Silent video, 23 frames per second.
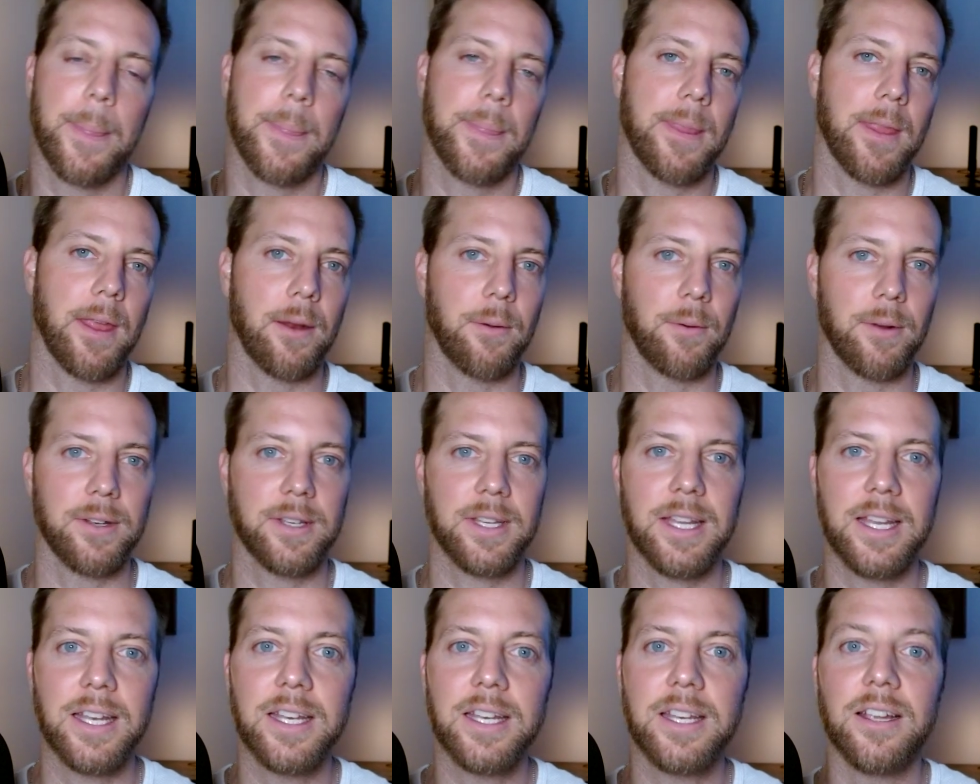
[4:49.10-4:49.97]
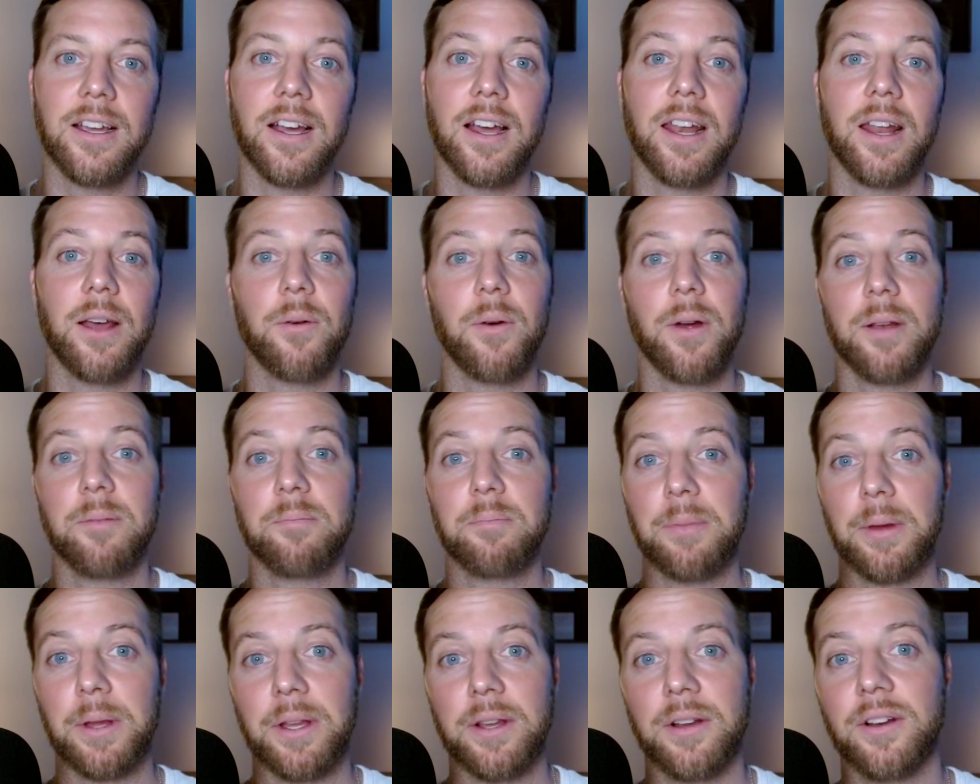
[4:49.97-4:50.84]
Then I went to India and I
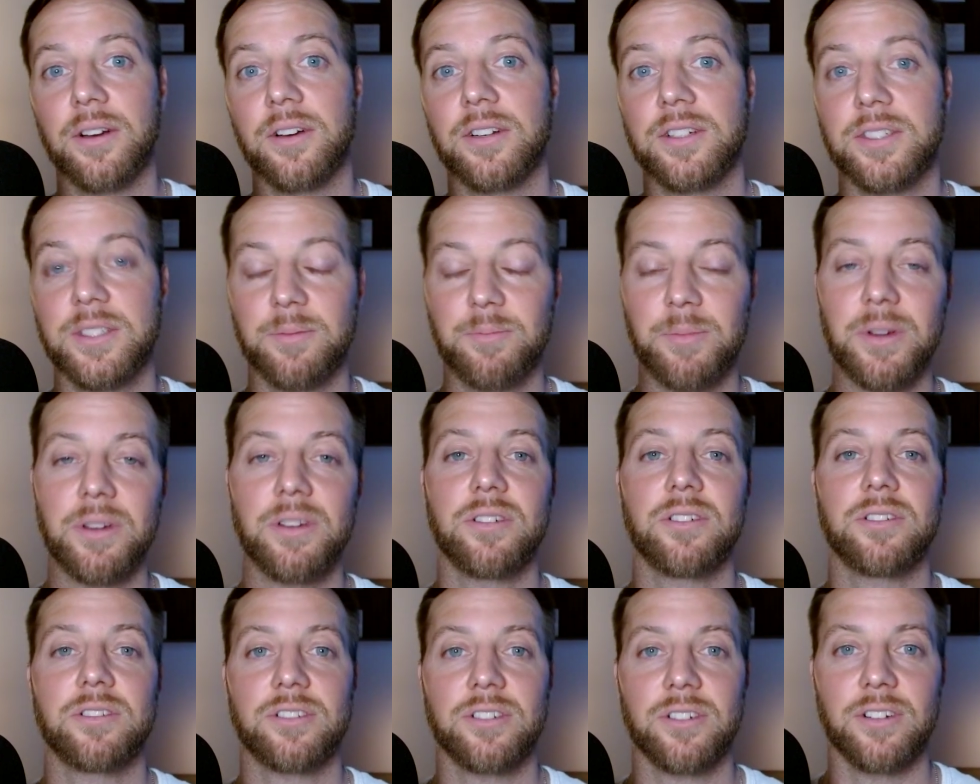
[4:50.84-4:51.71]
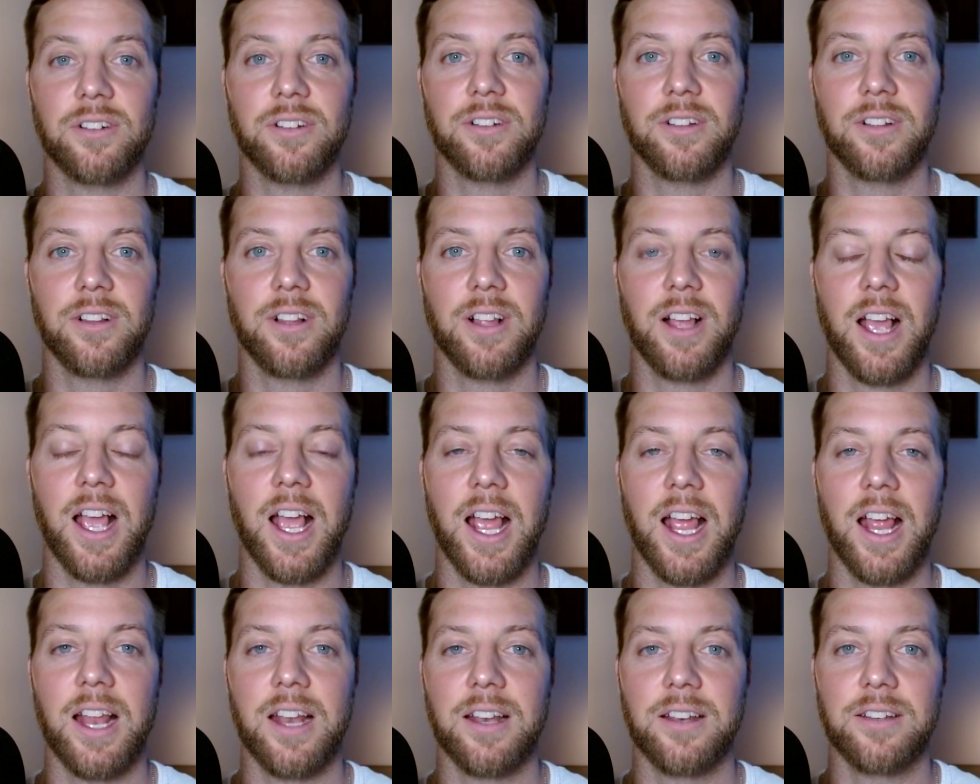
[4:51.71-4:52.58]
went pure spiritual
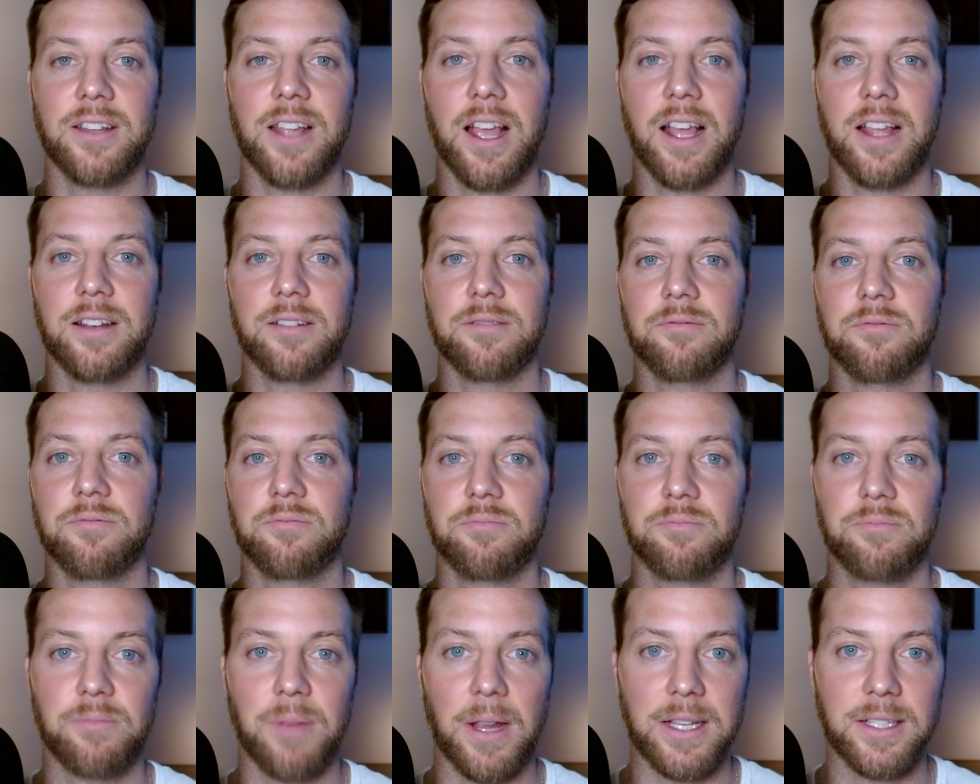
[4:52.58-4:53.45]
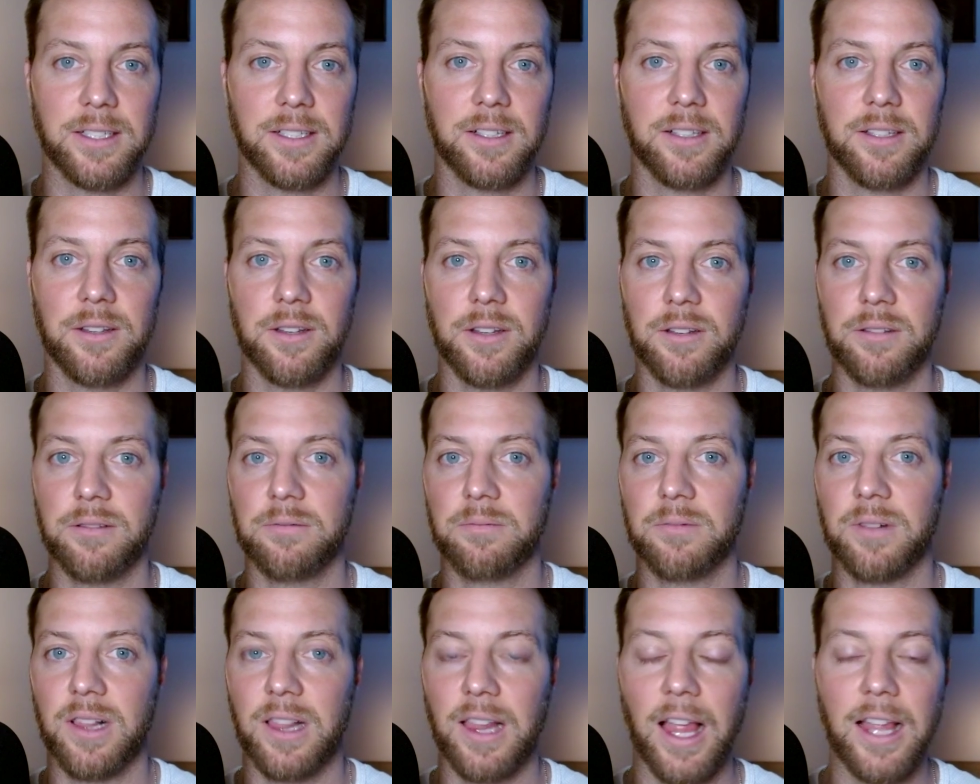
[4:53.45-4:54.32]
and basically
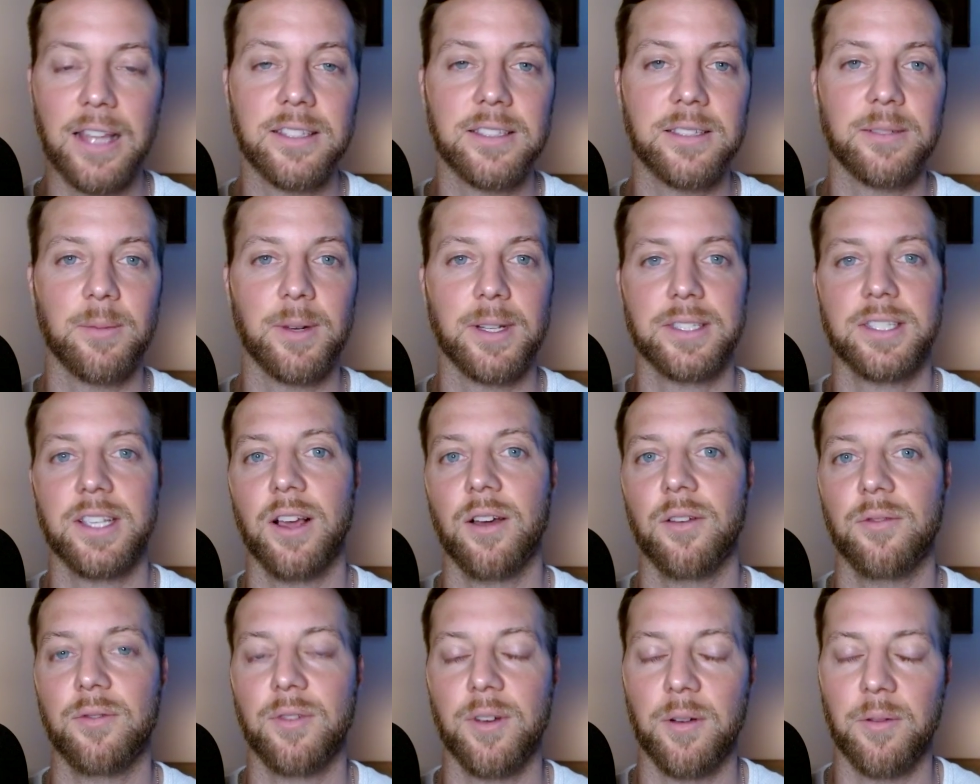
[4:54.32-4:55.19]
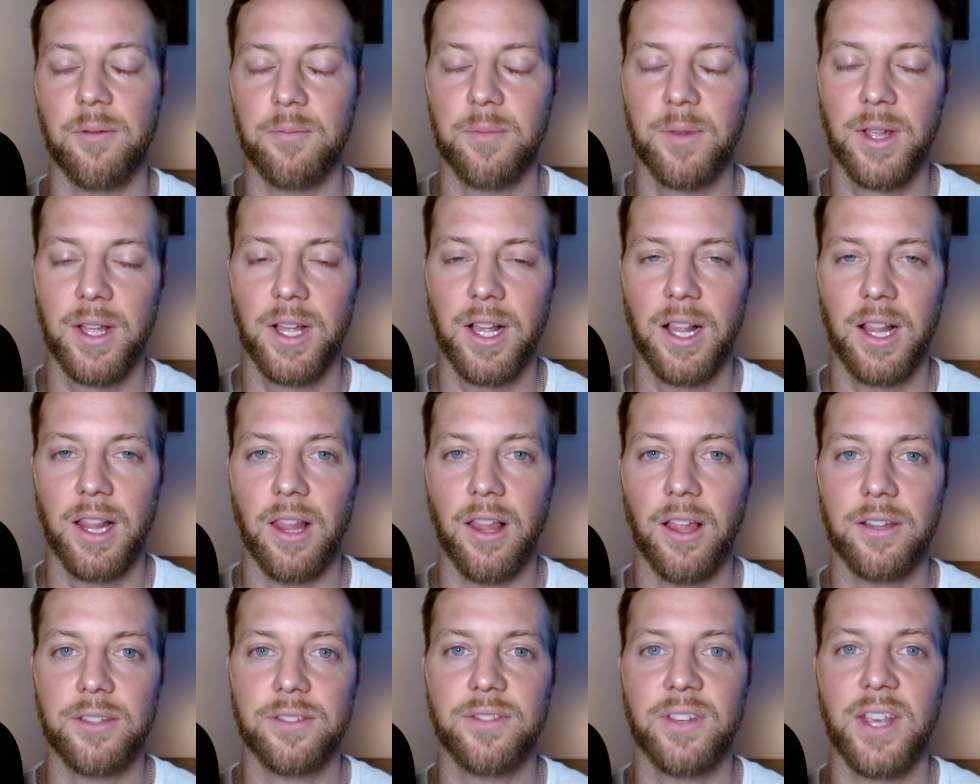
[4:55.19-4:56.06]
cleansed myself from
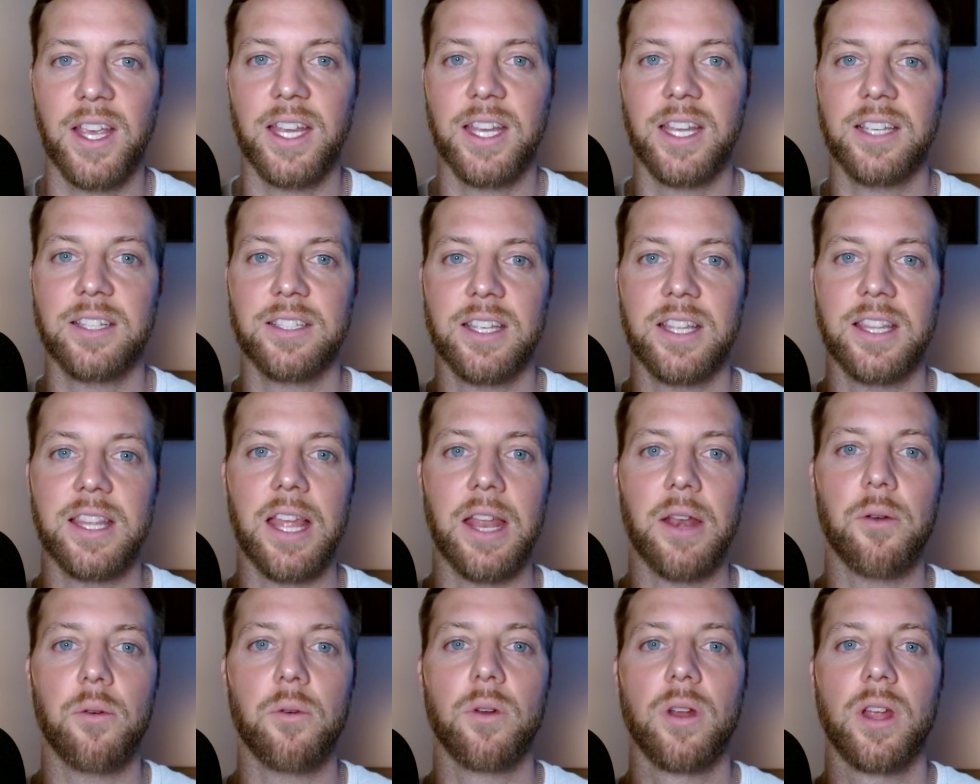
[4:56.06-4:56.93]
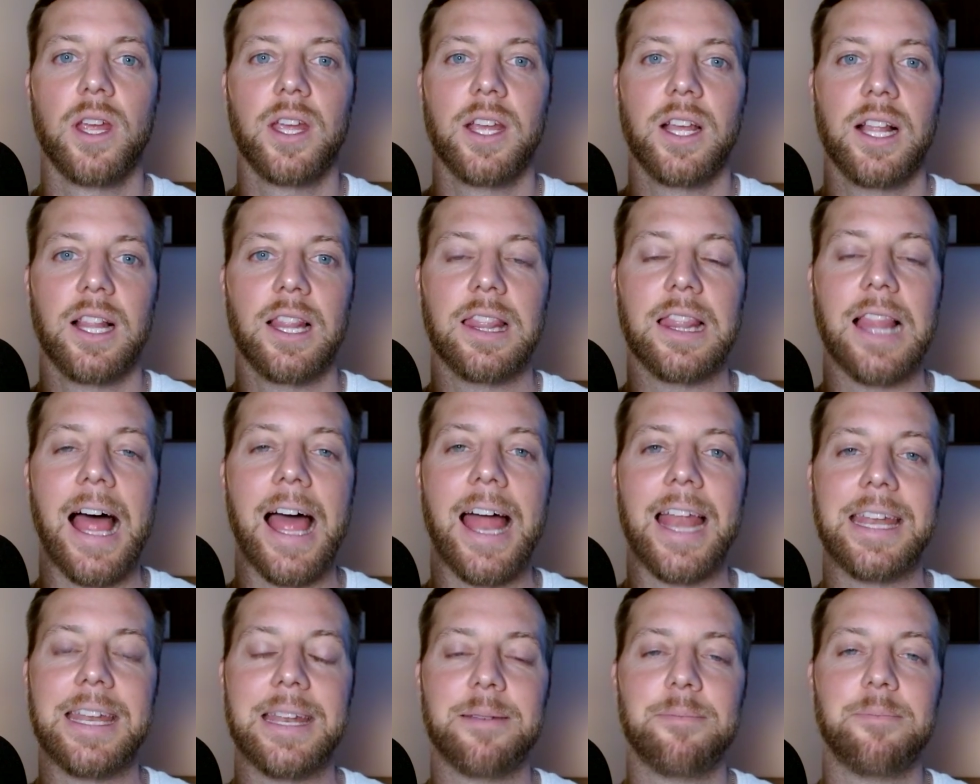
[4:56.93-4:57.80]
Las Vegas, and then
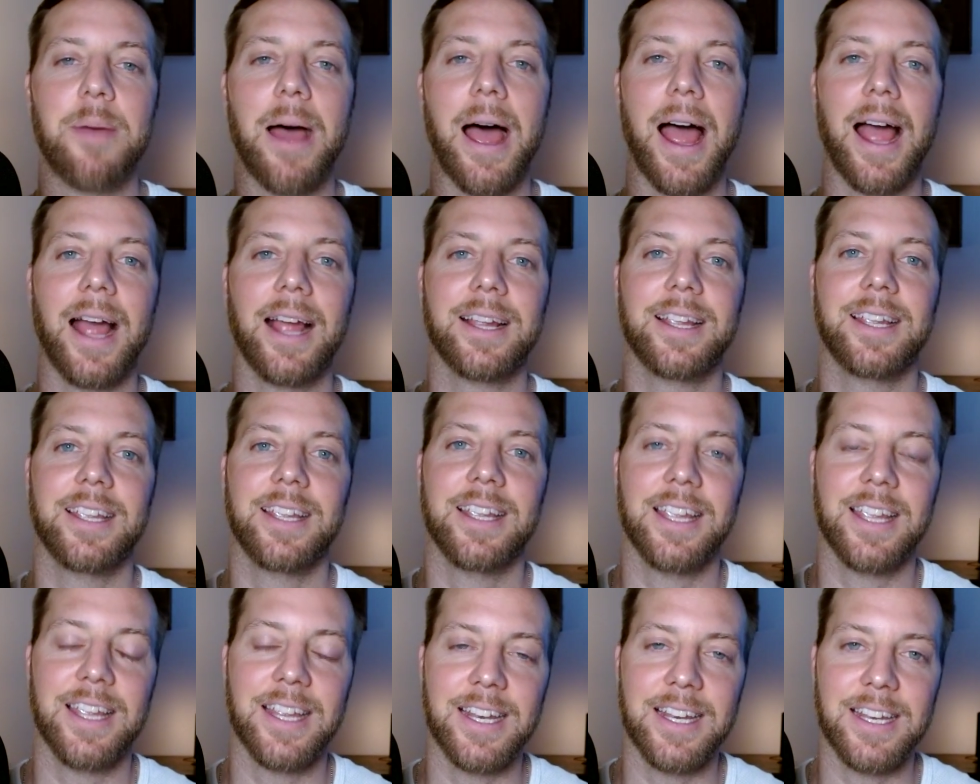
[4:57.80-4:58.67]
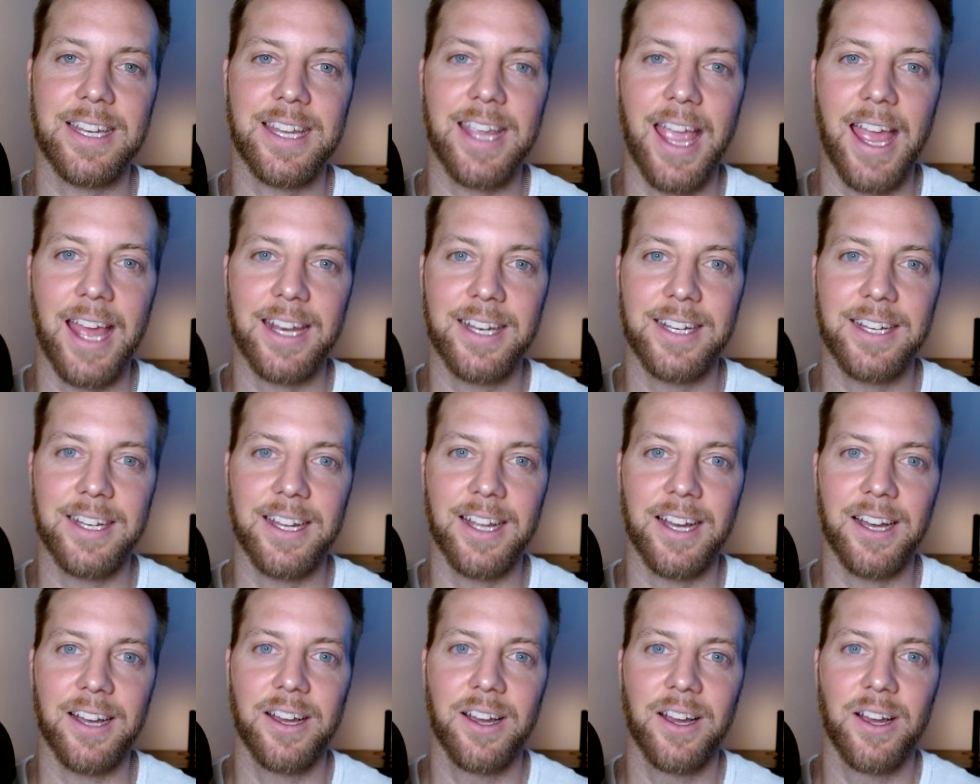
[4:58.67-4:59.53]
landed back in
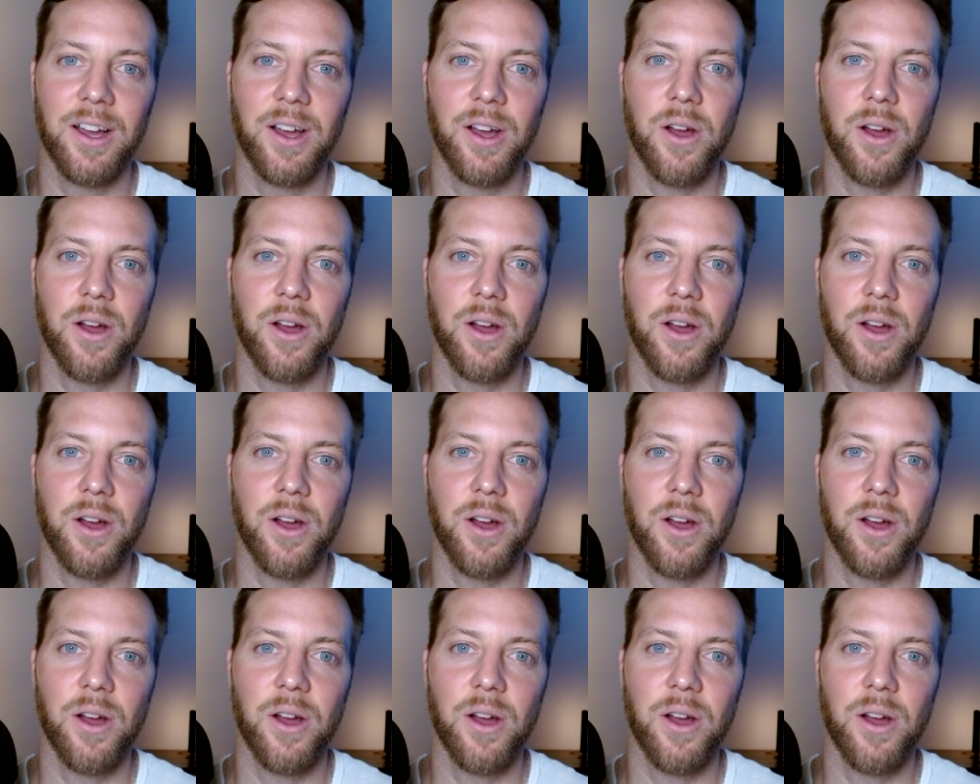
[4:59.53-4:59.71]
Canada